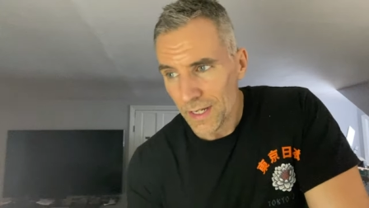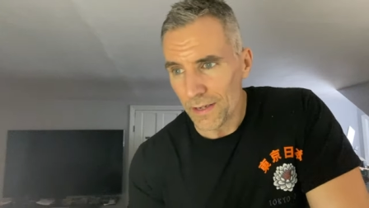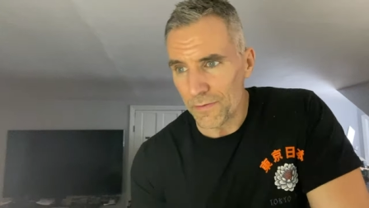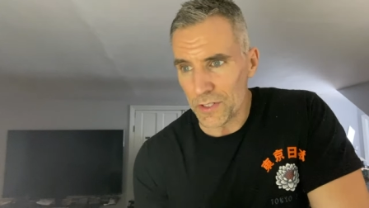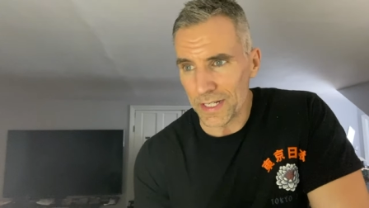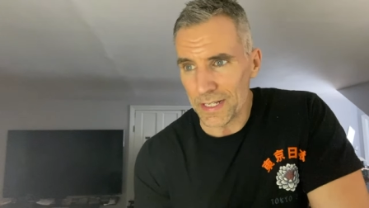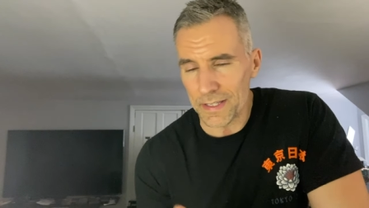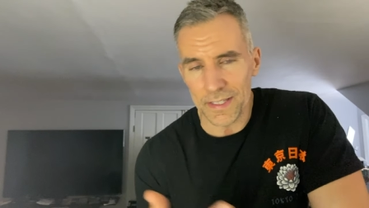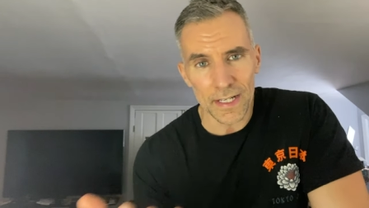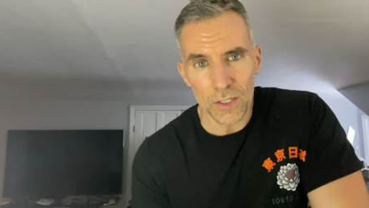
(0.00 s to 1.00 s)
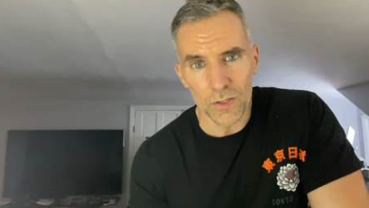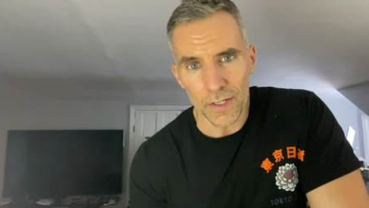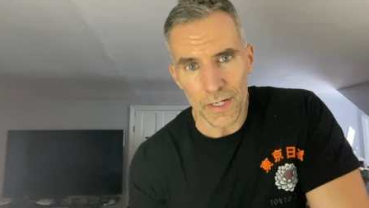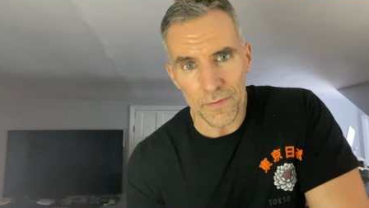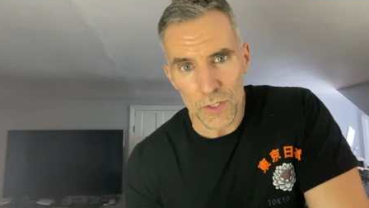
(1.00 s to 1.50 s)
if there's any single or
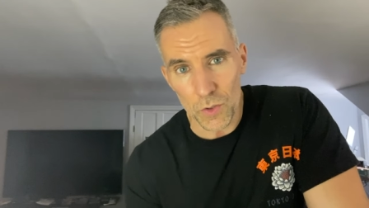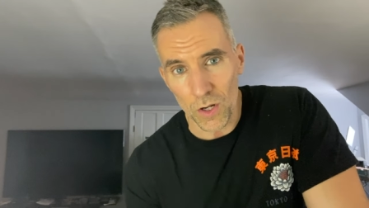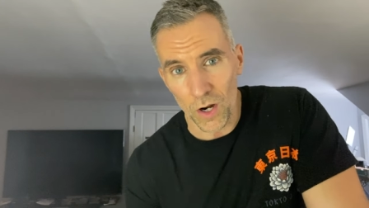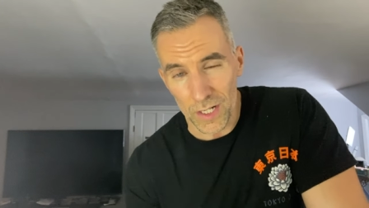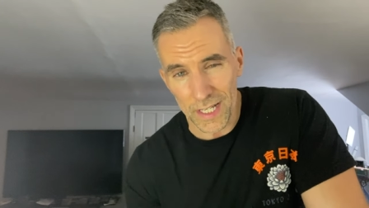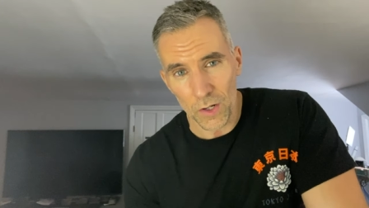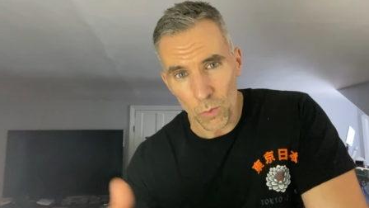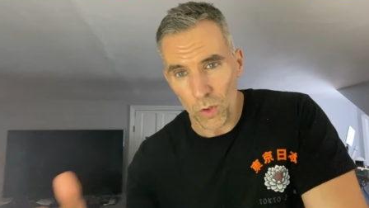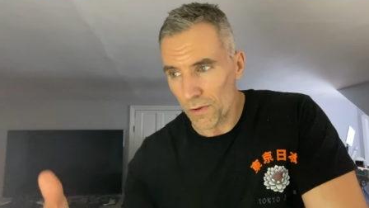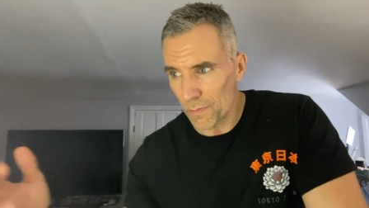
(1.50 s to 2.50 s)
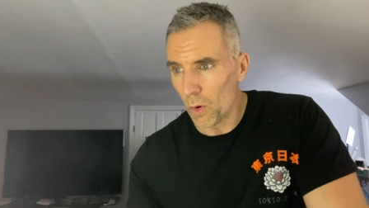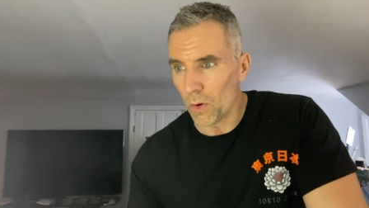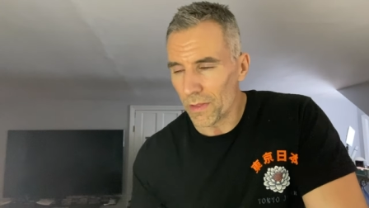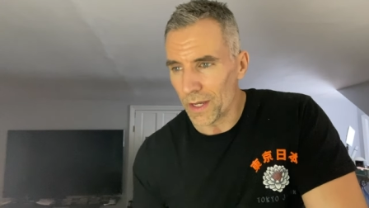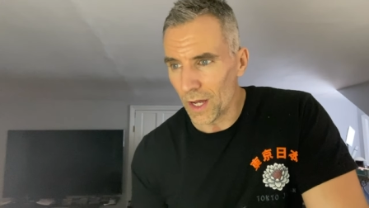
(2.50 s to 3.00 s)
individual cards that are worth
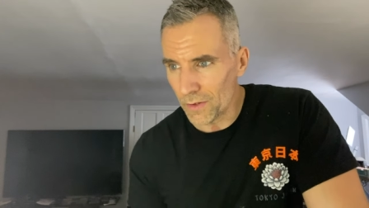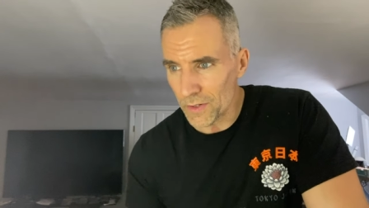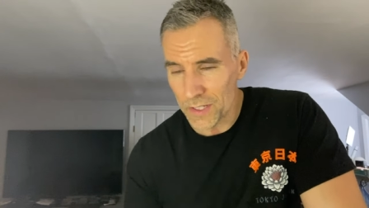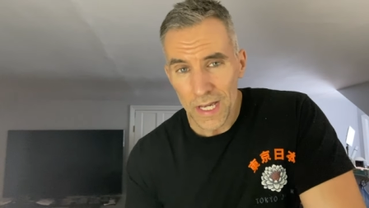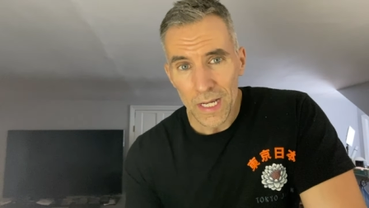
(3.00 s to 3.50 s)
more than others.